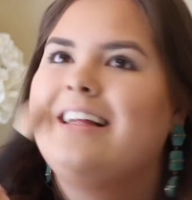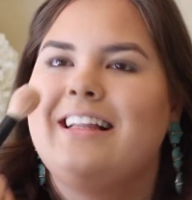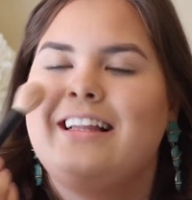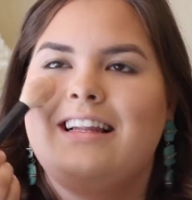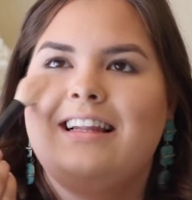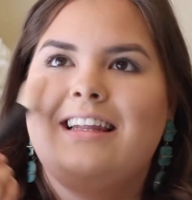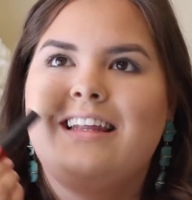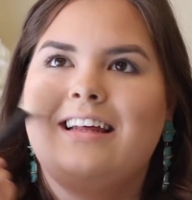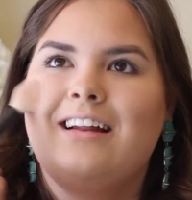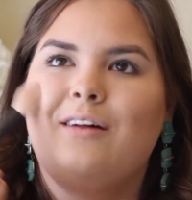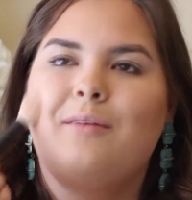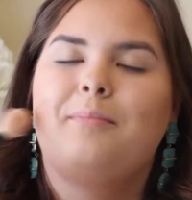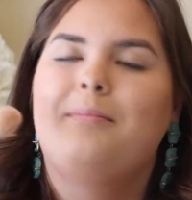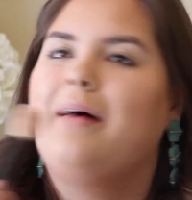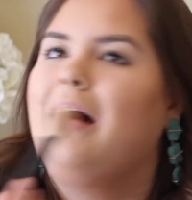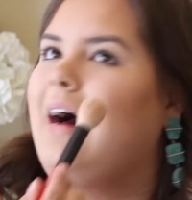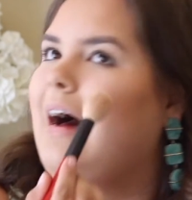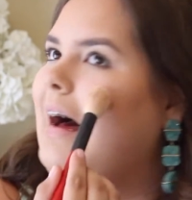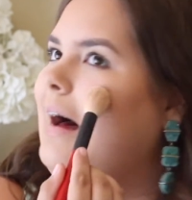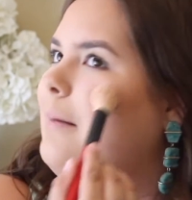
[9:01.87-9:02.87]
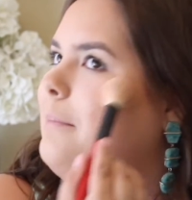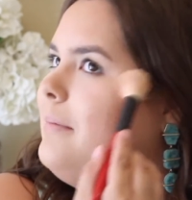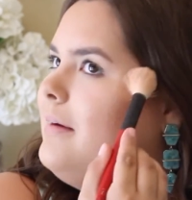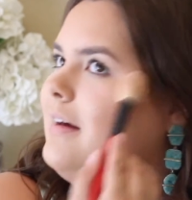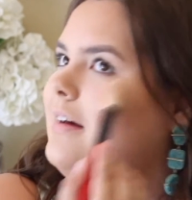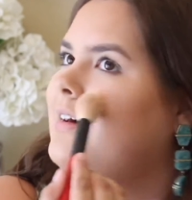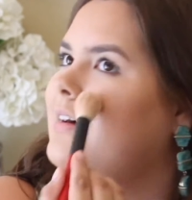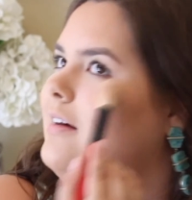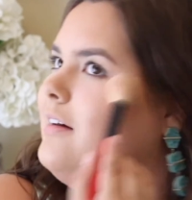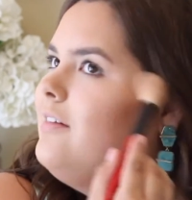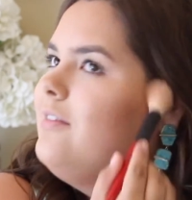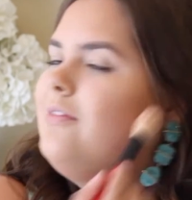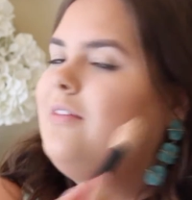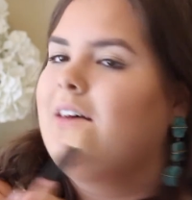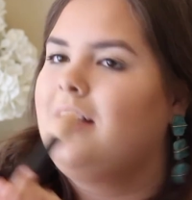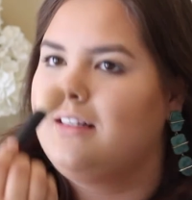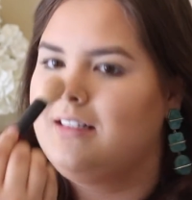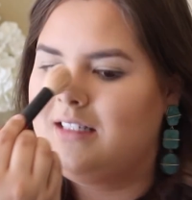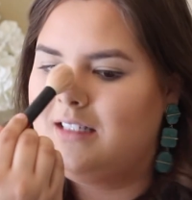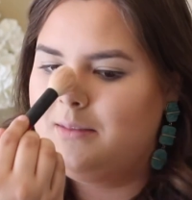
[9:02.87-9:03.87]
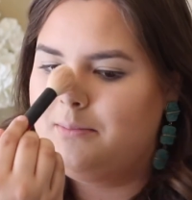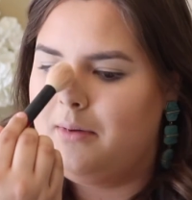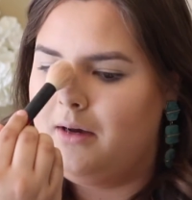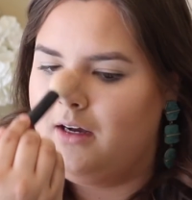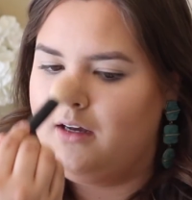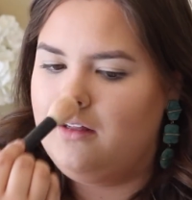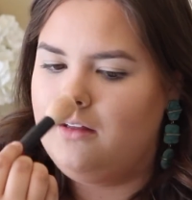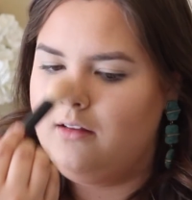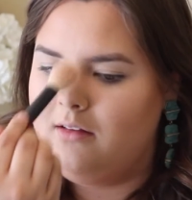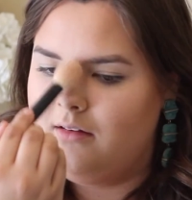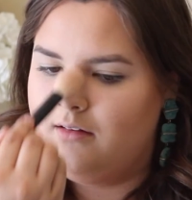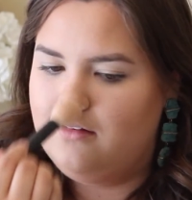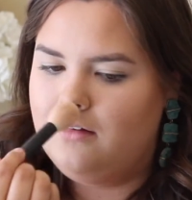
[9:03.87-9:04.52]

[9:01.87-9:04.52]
little pop of sparkle. A